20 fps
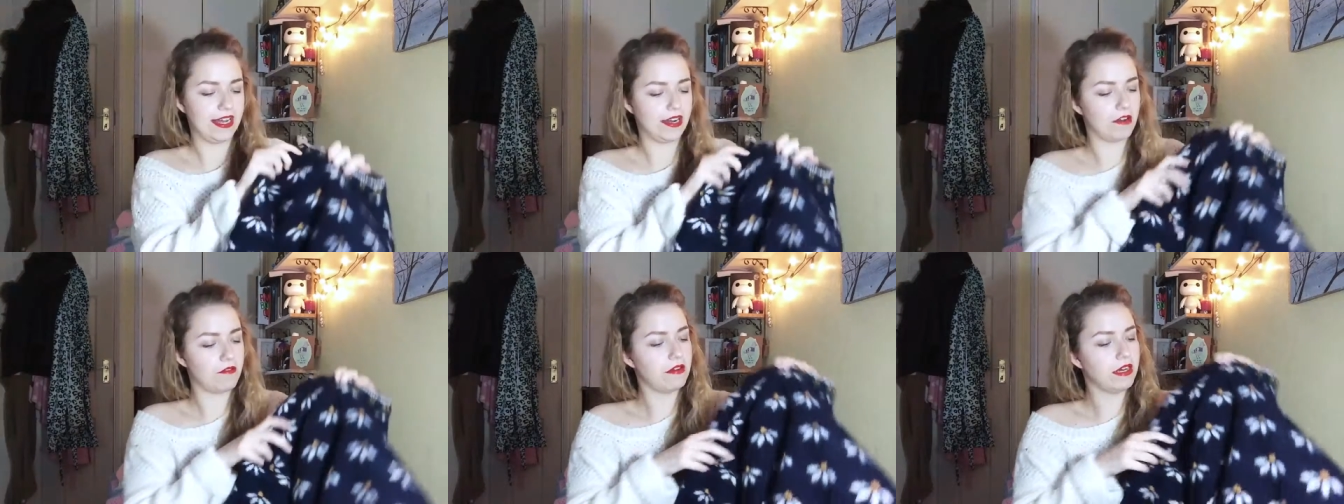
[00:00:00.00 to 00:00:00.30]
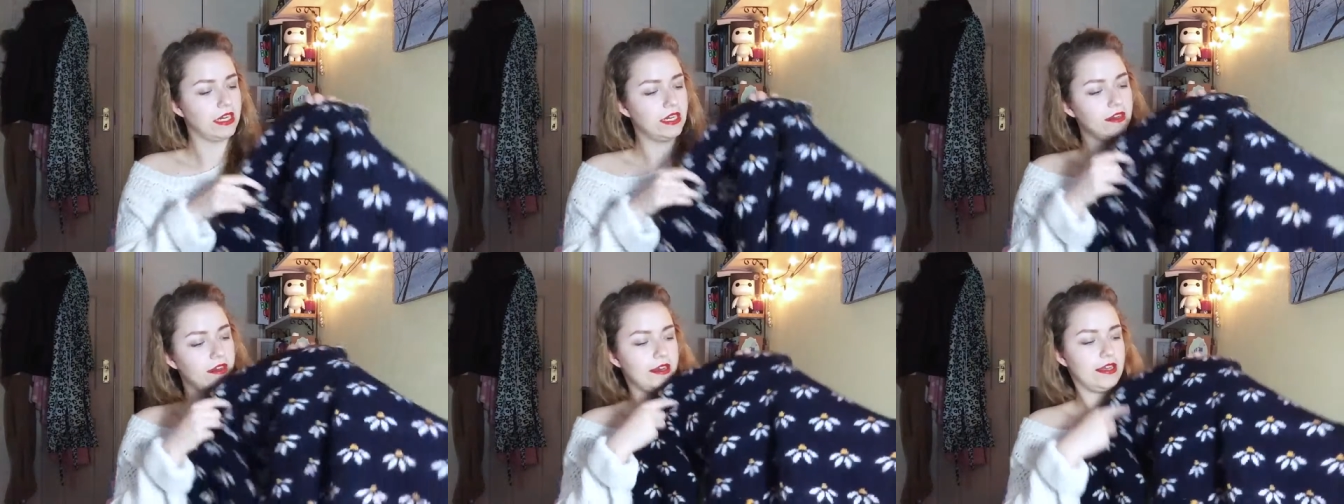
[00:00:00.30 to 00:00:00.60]
and I
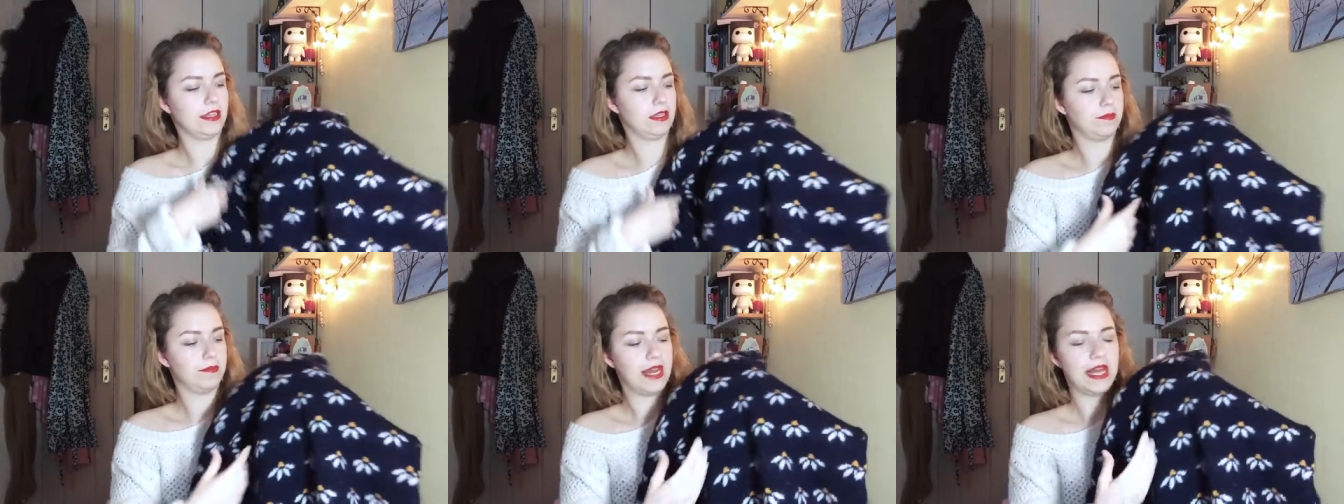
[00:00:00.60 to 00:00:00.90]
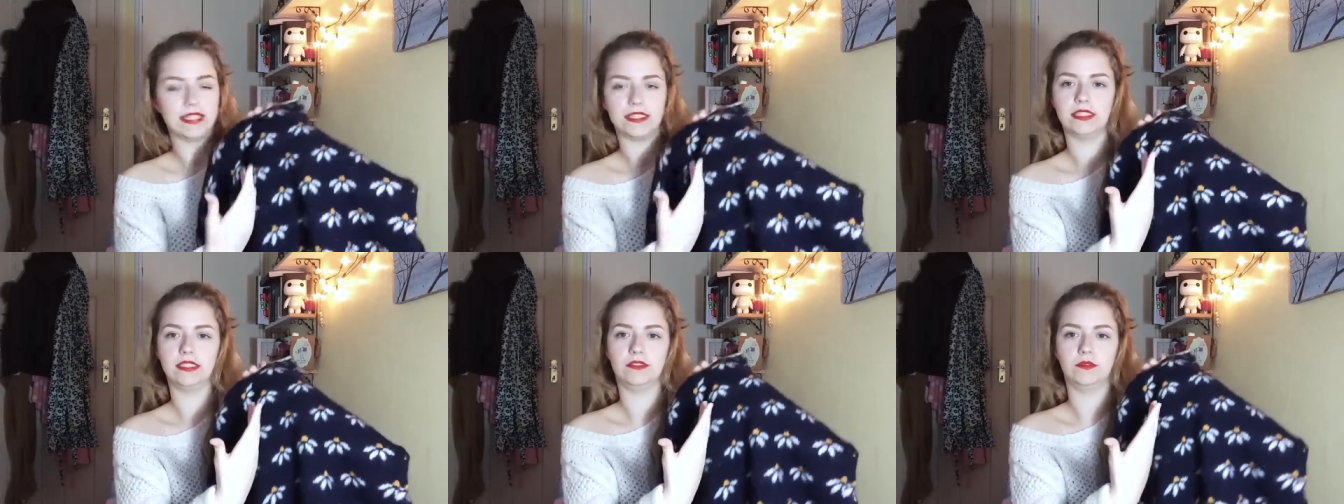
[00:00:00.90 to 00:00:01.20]
really like the
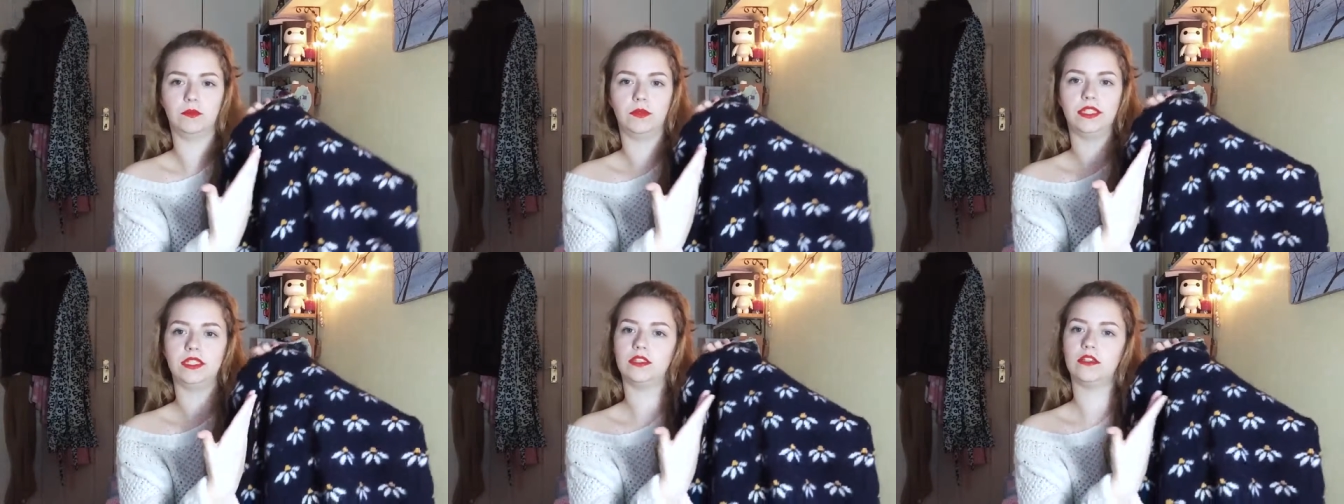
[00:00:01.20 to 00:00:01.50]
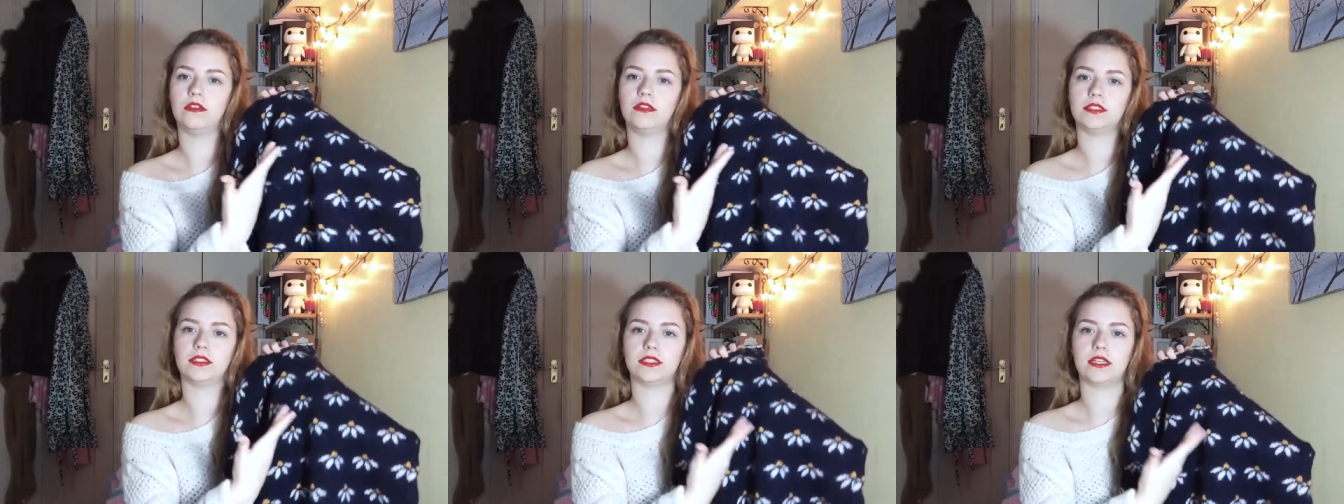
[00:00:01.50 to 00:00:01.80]
pattern, which
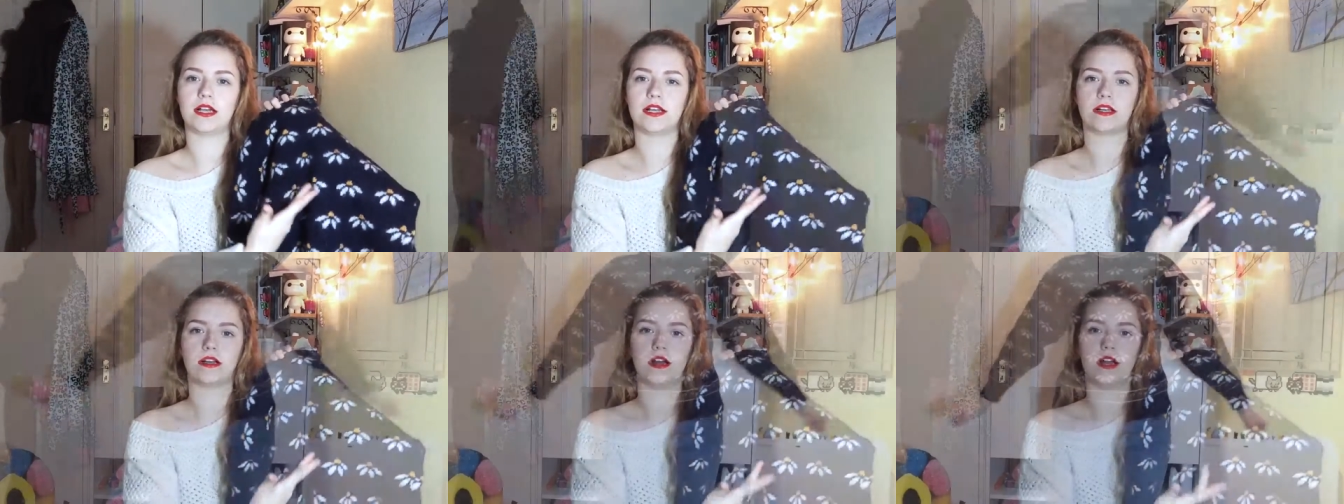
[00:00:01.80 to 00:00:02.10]
looks like